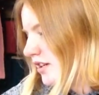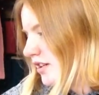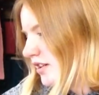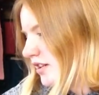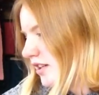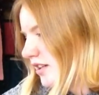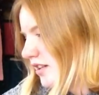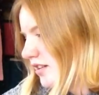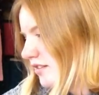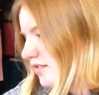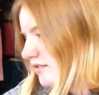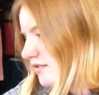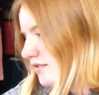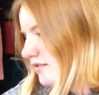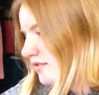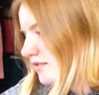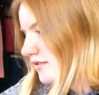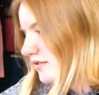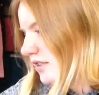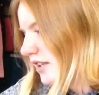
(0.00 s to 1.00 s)
And then,
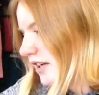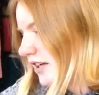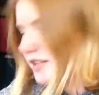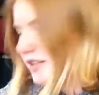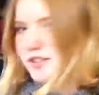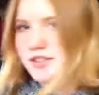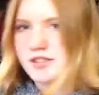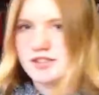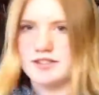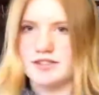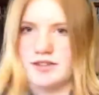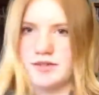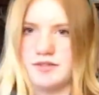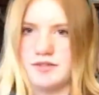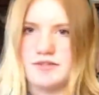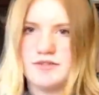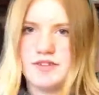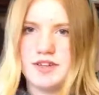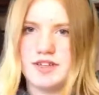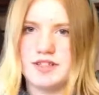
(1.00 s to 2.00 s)
yeah, it just
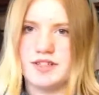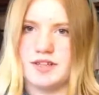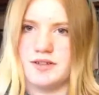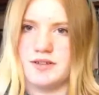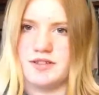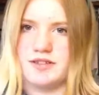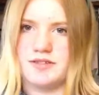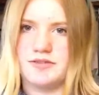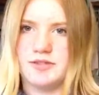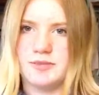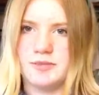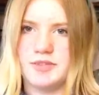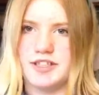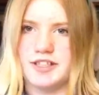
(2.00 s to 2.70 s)
goes very downhill from